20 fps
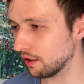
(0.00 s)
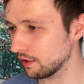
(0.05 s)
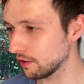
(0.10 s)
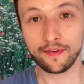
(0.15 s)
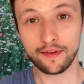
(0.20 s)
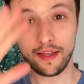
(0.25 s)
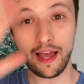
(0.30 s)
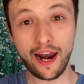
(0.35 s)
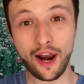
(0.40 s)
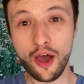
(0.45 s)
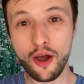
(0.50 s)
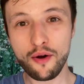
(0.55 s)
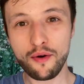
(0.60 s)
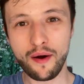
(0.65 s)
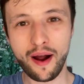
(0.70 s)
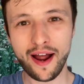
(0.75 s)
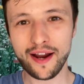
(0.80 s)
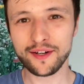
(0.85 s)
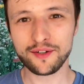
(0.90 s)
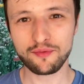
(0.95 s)
Hello
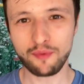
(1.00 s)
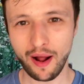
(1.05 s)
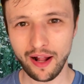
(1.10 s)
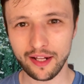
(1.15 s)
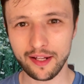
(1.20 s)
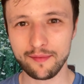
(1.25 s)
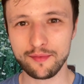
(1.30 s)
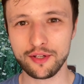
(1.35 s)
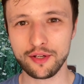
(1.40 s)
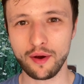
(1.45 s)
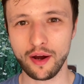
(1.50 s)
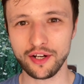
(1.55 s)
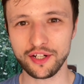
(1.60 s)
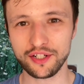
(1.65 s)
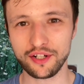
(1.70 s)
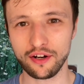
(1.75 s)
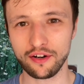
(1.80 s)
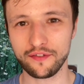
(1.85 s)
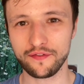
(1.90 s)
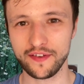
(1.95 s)
and welcome to
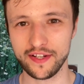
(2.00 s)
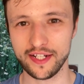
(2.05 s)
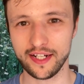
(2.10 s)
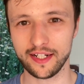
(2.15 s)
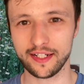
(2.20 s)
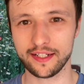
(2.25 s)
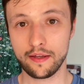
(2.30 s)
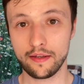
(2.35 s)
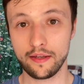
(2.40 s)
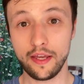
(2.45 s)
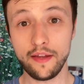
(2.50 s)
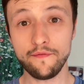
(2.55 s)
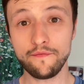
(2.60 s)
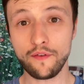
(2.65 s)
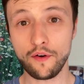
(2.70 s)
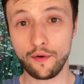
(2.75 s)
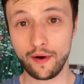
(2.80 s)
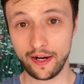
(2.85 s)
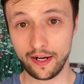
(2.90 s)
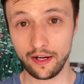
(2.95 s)
Underdog Physics.
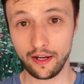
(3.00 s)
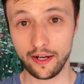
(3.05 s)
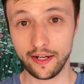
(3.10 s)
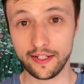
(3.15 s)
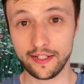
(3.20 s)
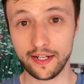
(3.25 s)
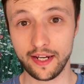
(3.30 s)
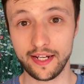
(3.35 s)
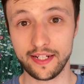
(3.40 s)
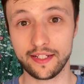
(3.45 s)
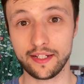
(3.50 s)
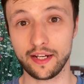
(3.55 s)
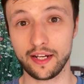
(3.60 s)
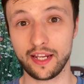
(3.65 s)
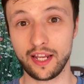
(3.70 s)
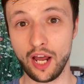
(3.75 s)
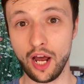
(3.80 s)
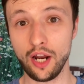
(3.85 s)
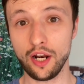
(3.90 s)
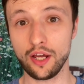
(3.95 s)
Infrared light is a
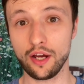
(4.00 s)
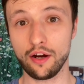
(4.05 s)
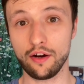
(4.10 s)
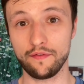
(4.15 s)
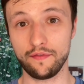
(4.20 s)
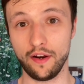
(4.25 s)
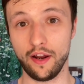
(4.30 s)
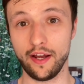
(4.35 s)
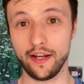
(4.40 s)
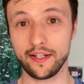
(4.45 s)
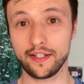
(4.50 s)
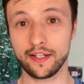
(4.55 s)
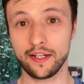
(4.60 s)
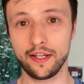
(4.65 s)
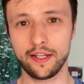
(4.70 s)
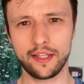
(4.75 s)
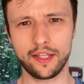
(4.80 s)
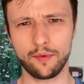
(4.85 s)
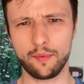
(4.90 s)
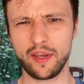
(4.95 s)
colour of light
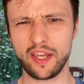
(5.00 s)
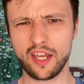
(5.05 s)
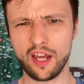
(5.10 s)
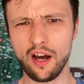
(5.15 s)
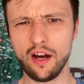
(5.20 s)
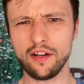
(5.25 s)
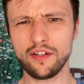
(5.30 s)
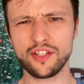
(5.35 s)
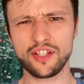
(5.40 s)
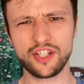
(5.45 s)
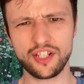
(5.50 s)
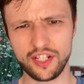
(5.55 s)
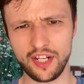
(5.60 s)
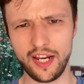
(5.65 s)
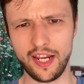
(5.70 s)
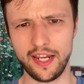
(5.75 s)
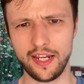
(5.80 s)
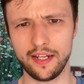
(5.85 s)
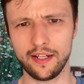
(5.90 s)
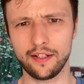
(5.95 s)
that we can't
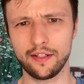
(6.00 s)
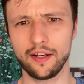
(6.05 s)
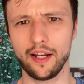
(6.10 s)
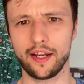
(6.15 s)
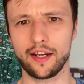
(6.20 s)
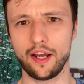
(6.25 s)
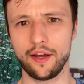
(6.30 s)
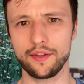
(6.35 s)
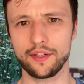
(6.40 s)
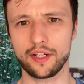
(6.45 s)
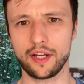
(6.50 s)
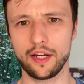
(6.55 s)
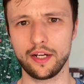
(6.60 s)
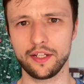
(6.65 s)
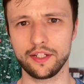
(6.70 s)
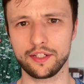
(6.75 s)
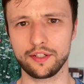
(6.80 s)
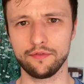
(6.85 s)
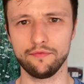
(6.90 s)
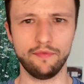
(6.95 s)
see like other
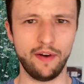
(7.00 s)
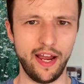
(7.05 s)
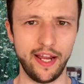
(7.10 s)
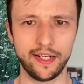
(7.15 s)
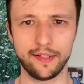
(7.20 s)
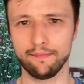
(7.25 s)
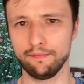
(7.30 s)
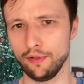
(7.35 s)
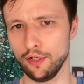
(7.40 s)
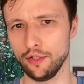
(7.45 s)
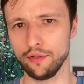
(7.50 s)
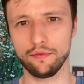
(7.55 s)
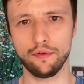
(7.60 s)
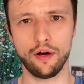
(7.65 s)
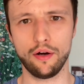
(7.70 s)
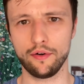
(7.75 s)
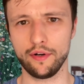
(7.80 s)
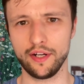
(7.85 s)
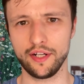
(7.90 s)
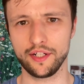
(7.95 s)
colours, red, blue,
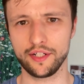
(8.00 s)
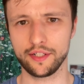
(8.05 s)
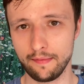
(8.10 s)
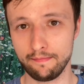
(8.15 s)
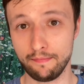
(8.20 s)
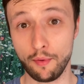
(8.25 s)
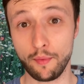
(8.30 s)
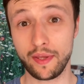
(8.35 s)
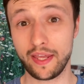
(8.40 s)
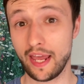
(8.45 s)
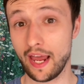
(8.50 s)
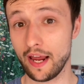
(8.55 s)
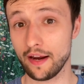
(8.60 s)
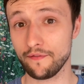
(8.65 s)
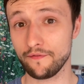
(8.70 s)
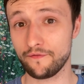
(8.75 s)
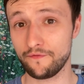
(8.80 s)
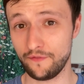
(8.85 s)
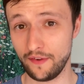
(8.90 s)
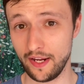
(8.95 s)
orange, but we can
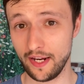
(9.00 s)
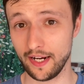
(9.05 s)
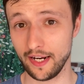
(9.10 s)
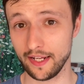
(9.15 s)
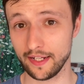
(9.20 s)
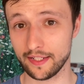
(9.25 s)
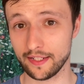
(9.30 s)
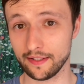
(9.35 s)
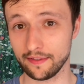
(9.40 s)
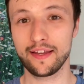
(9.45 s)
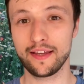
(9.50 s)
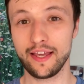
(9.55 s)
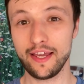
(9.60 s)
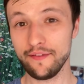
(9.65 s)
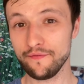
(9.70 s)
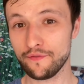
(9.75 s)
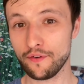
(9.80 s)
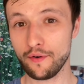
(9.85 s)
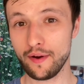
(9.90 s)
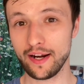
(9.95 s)
feel it.
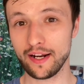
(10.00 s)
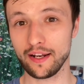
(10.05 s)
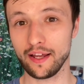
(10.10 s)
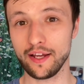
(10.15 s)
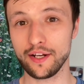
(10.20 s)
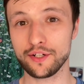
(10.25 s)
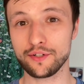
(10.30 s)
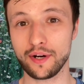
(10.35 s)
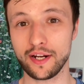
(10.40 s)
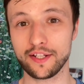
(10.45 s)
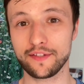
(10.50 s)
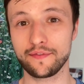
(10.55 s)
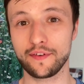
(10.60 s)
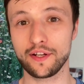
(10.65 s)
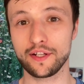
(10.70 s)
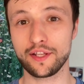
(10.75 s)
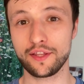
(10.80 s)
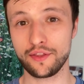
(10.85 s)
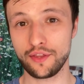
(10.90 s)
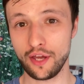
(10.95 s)
Infrared light transfers
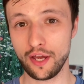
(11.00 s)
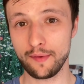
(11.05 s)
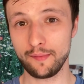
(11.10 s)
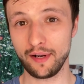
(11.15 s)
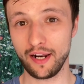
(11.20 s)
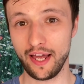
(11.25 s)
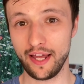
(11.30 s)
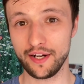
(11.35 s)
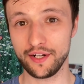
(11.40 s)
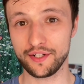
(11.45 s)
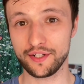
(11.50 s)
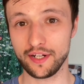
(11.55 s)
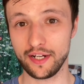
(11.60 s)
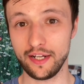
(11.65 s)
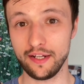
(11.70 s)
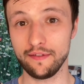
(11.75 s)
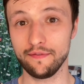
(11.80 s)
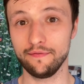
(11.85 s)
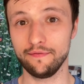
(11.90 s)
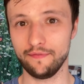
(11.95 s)
thermal energy
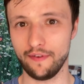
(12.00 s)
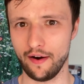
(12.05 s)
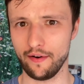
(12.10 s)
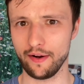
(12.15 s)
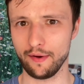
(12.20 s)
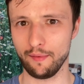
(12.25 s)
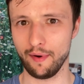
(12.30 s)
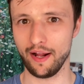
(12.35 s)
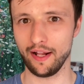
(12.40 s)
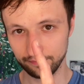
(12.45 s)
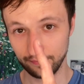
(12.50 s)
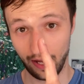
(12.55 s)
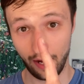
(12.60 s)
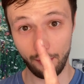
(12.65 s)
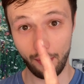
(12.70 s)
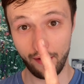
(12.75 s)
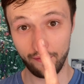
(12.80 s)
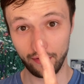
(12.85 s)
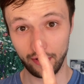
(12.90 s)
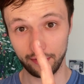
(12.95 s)
very well.
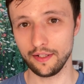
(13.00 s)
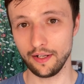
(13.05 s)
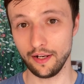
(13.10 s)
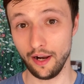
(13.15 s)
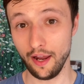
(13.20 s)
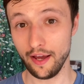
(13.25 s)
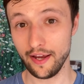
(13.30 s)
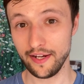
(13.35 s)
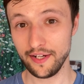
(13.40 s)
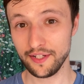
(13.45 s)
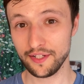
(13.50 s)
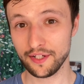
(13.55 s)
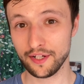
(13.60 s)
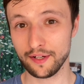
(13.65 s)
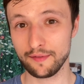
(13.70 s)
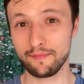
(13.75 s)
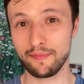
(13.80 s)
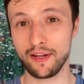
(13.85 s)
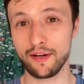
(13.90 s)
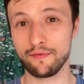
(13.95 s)
However, light
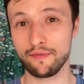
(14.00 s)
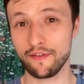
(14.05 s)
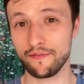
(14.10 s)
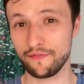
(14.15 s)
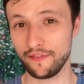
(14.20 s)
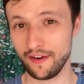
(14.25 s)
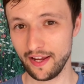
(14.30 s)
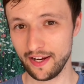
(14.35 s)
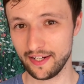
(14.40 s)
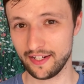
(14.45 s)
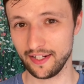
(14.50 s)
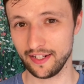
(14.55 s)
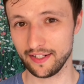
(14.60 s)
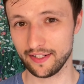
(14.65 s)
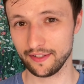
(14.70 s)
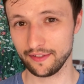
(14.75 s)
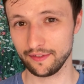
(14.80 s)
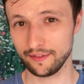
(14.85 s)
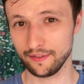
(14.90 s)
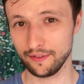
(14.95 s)
can be reflected,
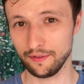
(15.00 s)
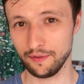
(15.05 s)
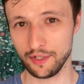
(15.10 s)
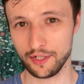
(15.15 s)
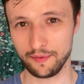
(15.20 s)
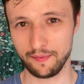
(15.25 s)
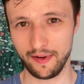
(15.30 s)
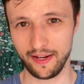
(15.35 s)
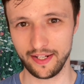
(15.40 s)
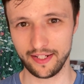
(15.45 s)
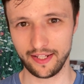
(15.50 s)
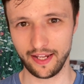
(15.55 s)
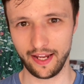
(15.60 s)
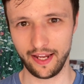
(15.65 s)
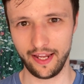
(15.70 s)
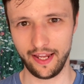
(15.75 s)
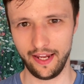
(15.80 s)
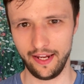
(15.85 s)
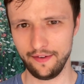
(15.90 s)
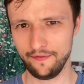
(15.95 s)
which means that
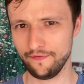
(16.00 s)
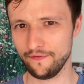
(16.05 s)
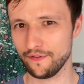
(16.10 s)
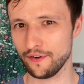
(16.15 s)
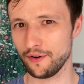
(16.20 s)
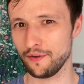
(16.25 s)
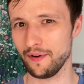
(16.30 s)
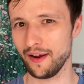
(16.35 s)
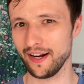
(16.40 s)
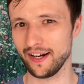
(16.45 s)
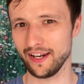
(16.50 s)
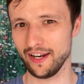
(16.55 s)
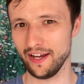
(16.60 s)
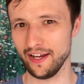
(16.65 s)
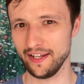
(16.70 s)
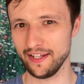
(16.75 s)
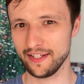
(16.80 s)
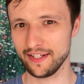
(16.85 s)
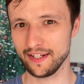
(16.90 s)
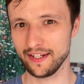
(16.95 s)
infrared
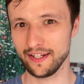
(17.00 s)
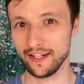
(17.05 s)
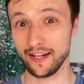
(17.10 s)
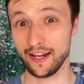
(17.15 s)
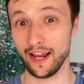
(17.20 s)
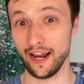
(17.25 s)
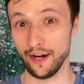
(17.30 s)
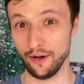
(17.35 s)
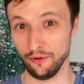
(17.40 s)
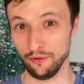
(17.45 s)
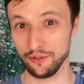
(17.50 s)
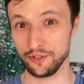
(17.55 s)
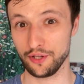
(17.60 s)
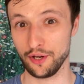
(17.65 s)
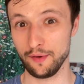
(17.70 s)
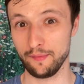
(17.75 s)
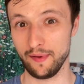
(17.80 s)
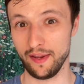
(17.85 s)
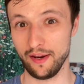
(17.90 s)
light can also be